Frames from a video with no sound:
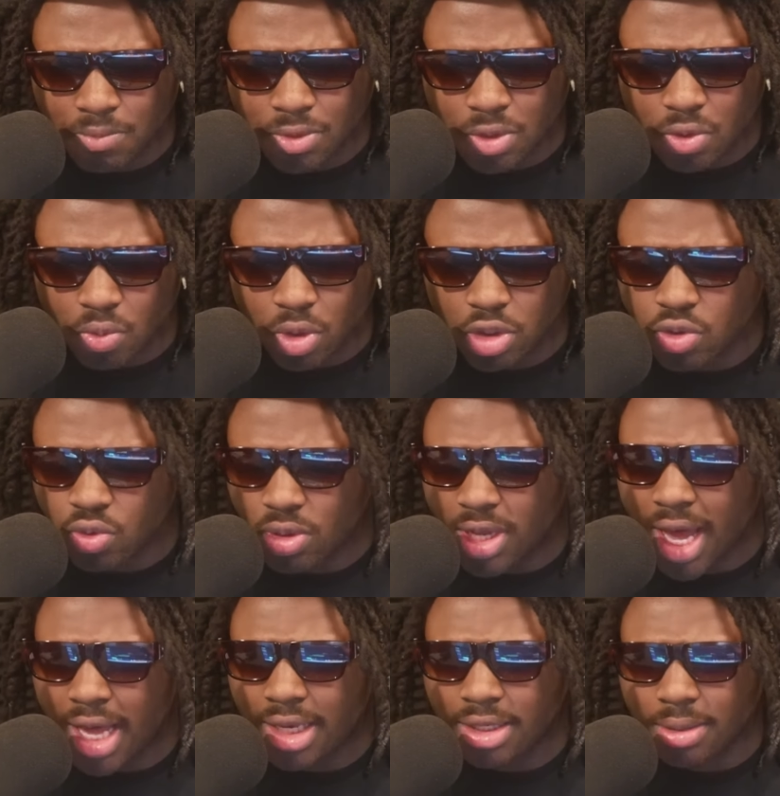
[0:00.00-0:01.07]
when you
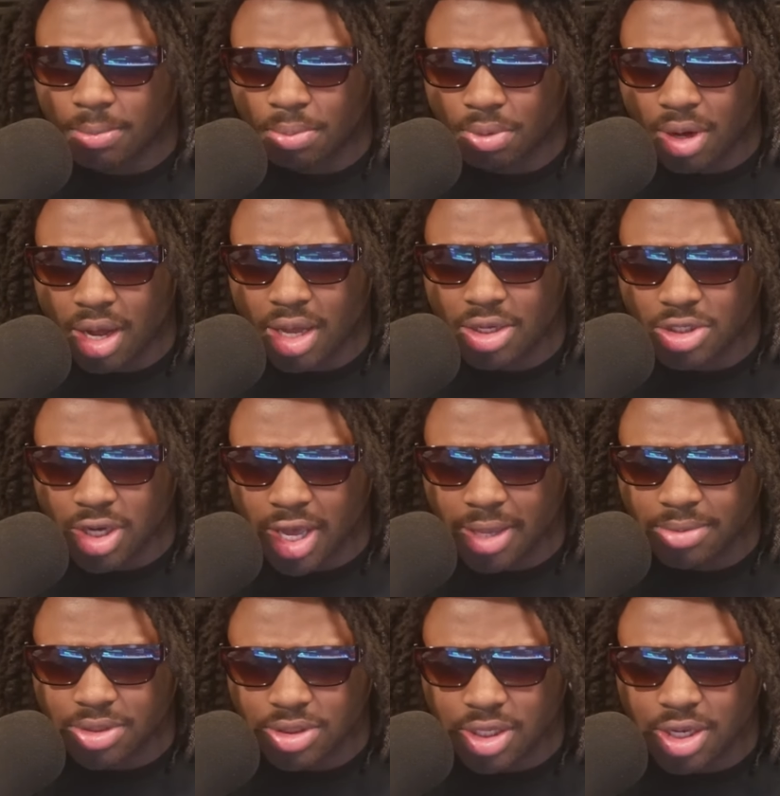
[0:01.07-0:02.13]
got LeBron James
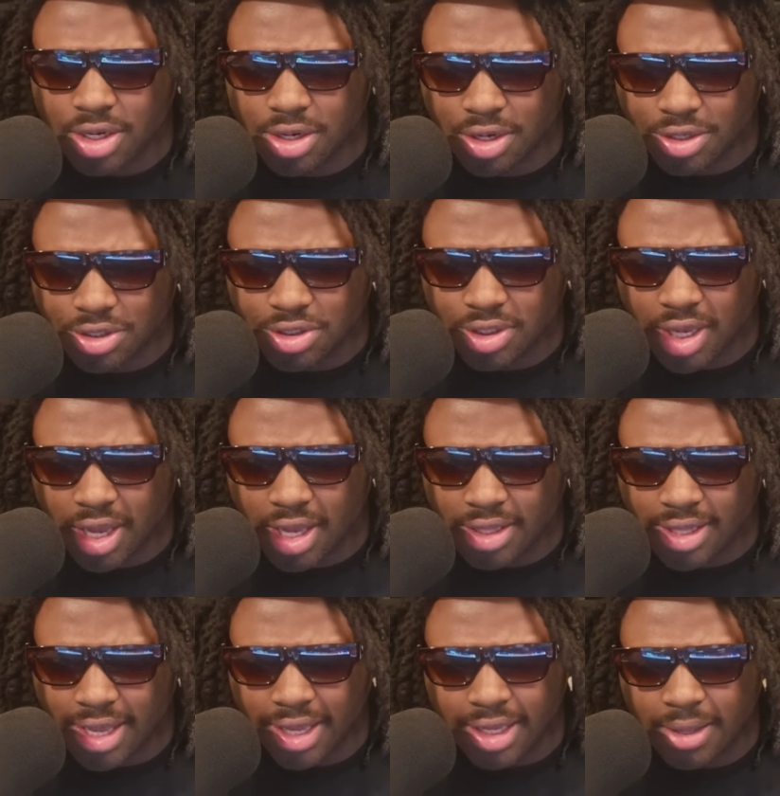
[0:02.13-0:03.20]
sitting there and saying that
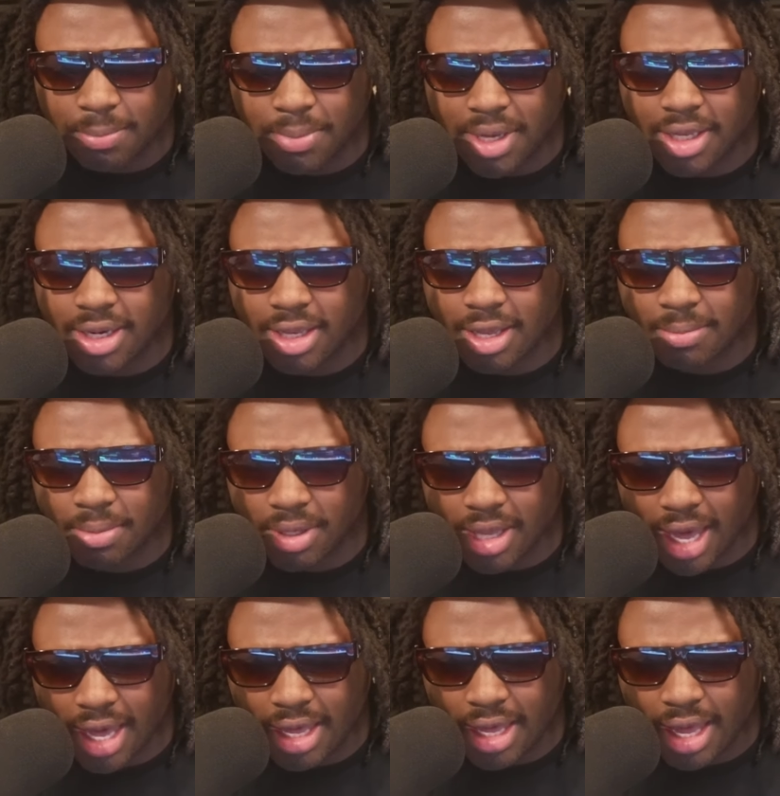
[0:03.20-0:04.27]
he could be in the
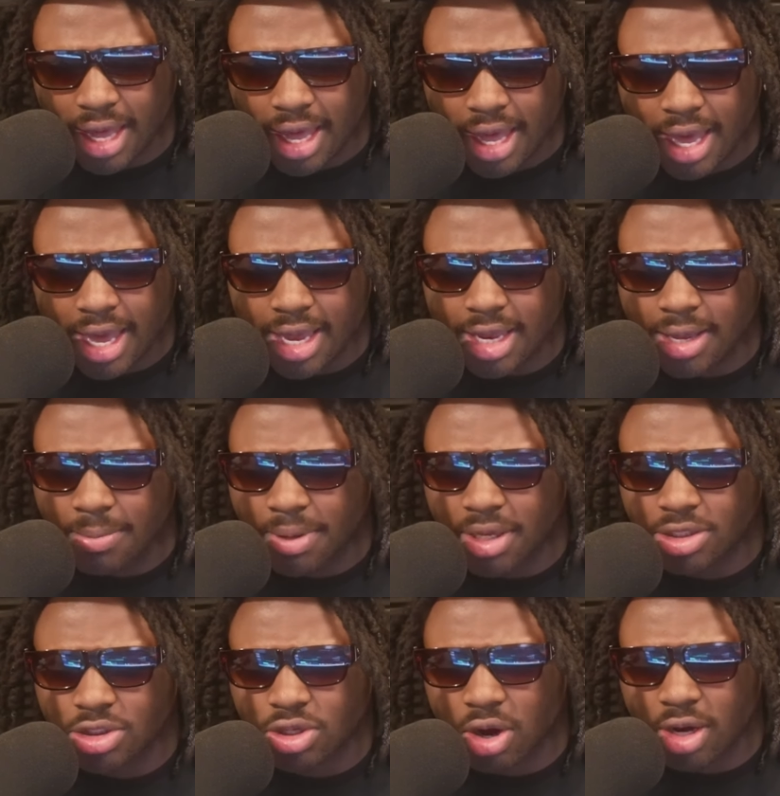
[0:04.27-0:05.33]
NBA and he could be a
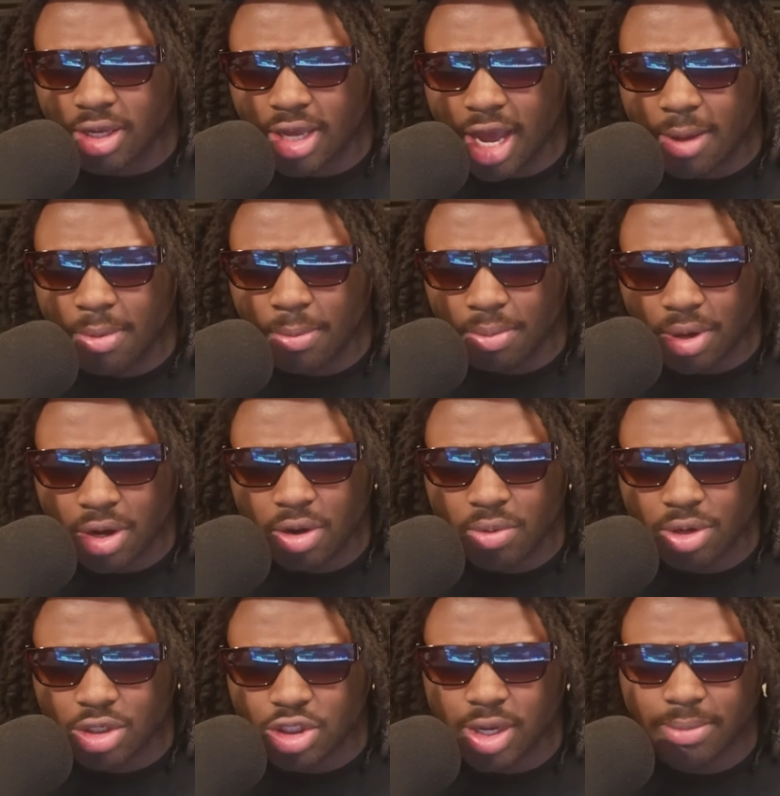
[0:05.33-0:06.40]
starting caliber player on the
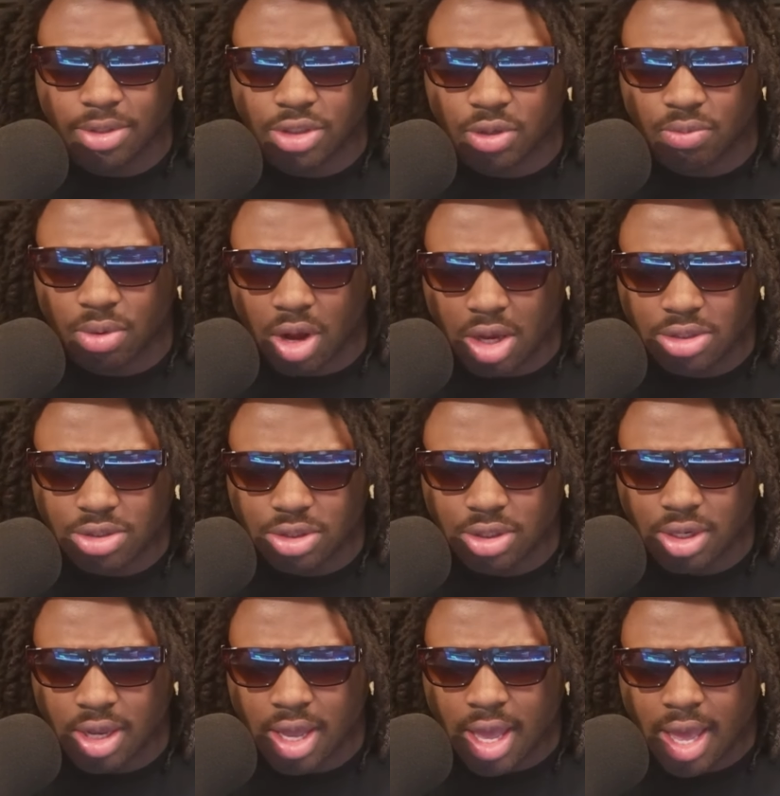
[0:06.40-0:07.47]
championship roster,
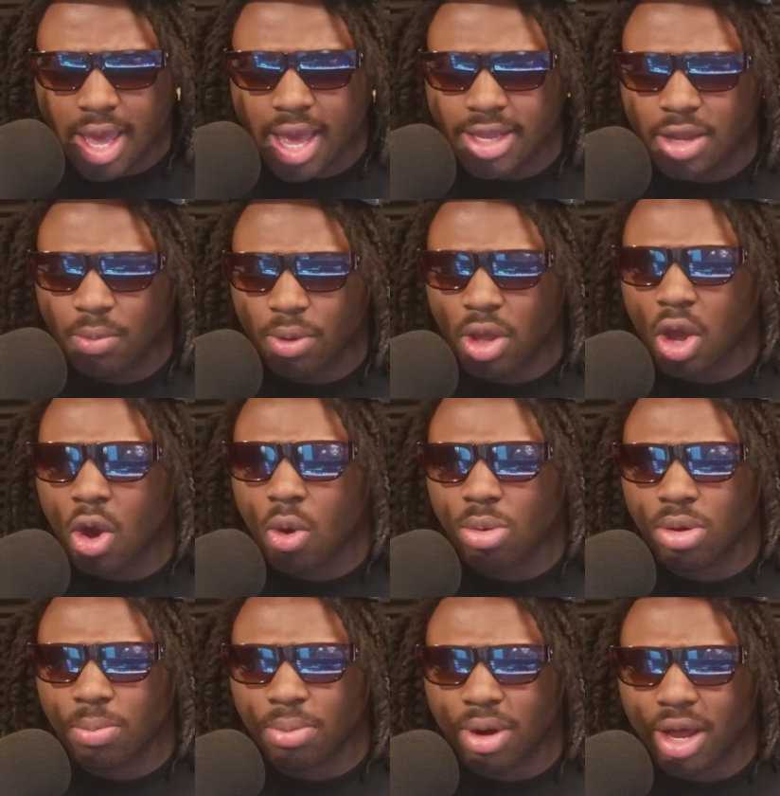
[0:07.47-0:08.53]
and then we hold
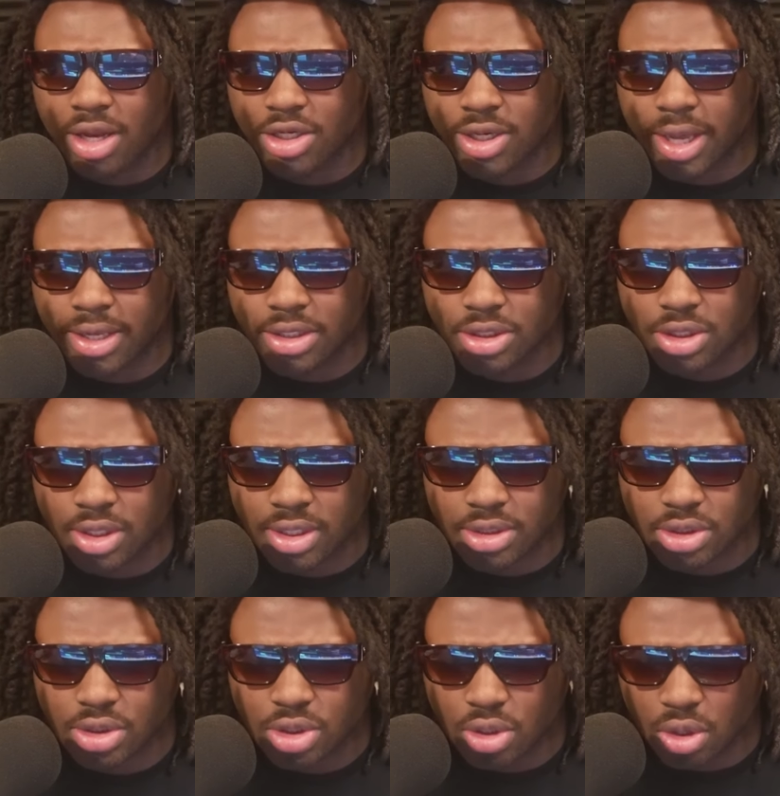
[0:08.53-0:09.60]
LeBron James to this,
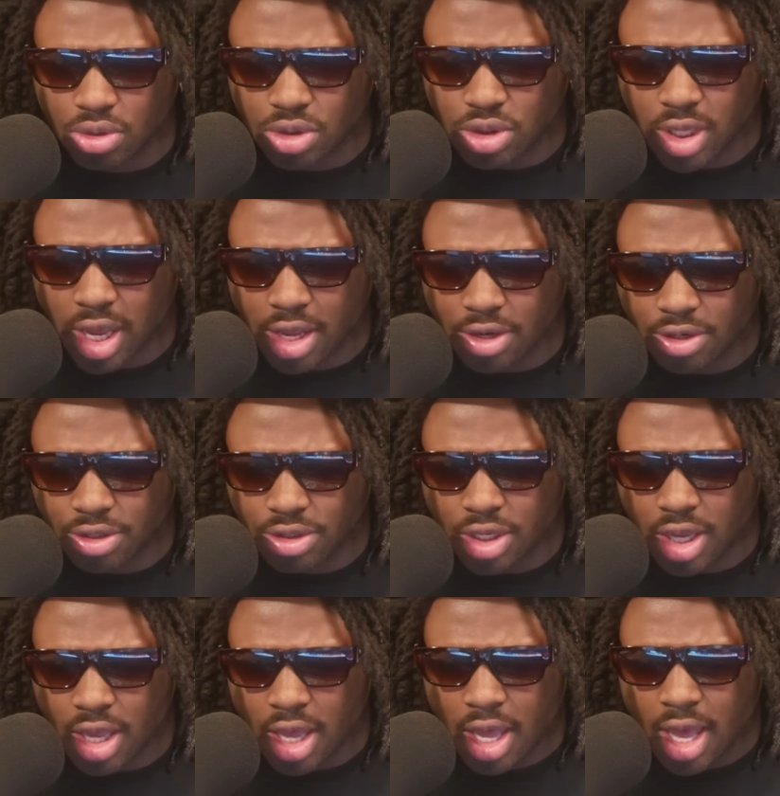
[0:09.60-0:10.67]
to those standards,
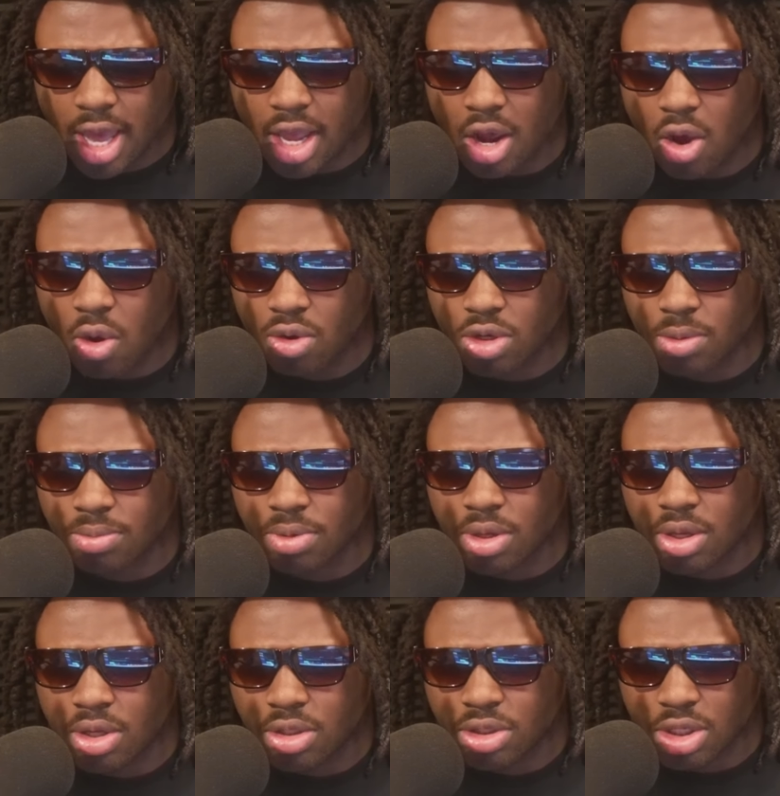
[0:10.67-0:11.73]
and hold him
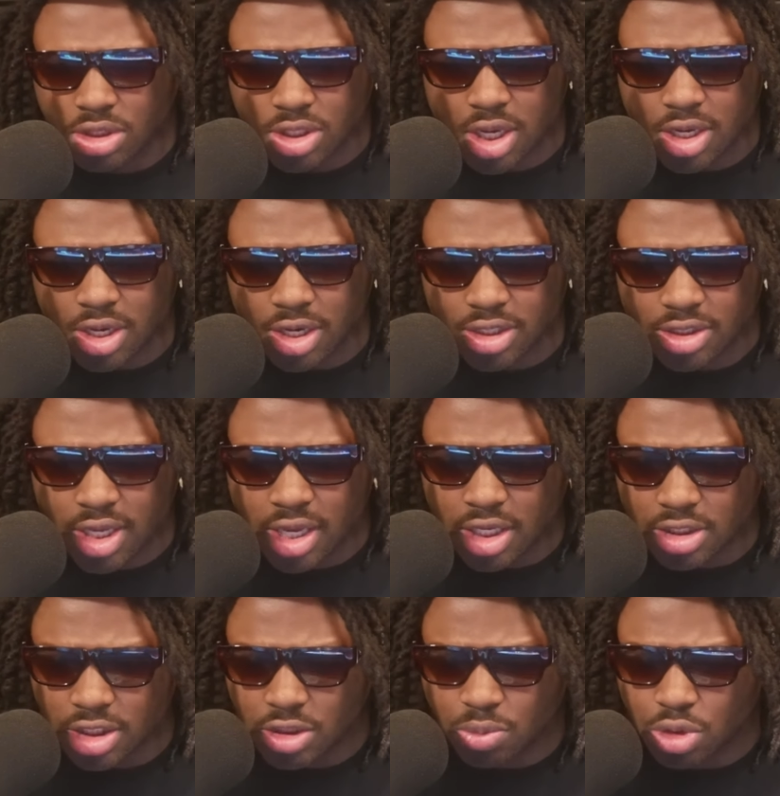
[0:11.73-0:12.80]
to sitting there and say, because
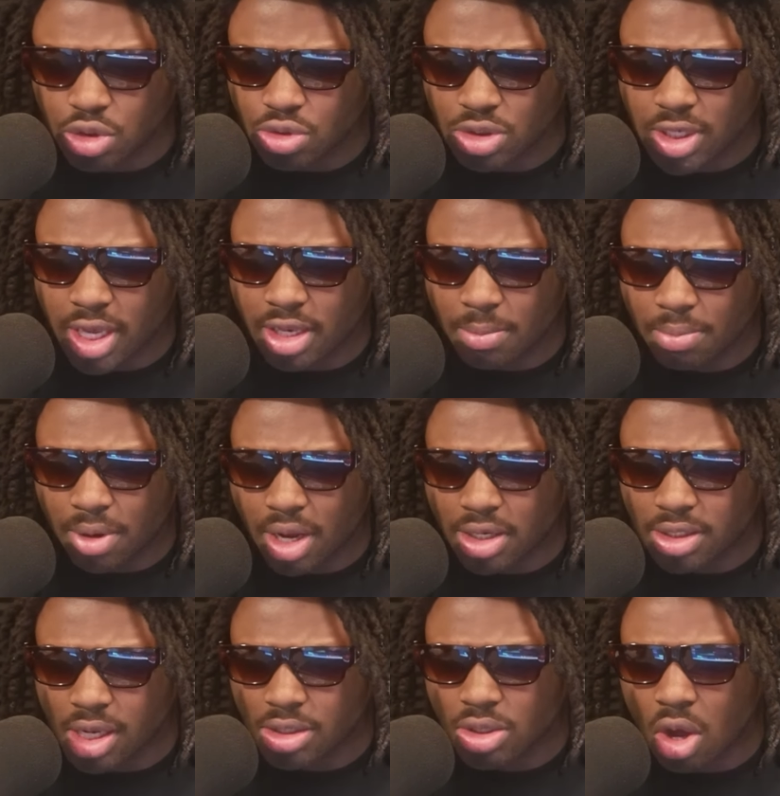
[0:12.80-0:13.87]
this is what you said, LeBron
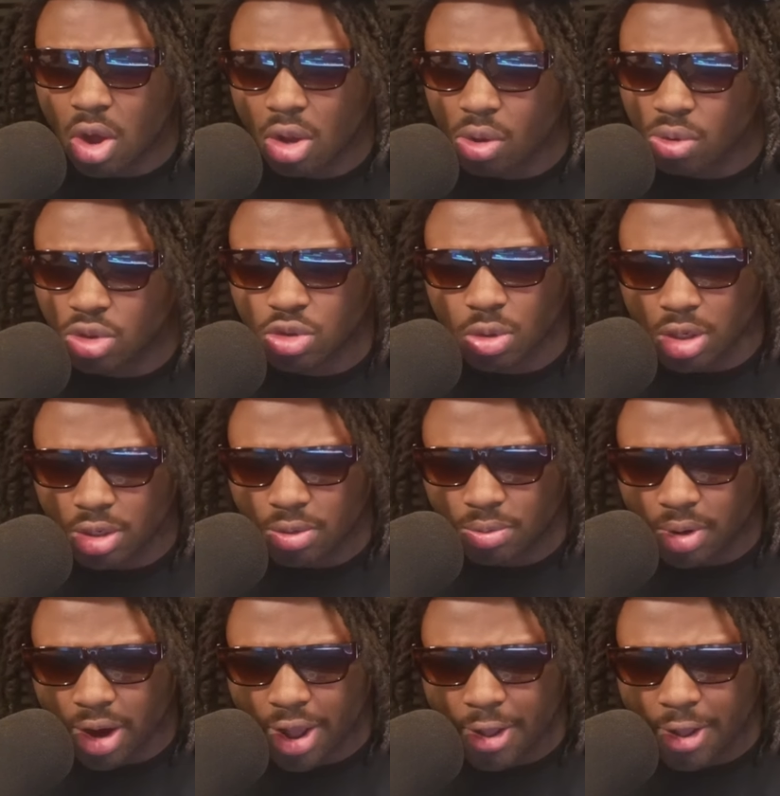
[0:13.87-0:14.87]
James, all on Twitter, right?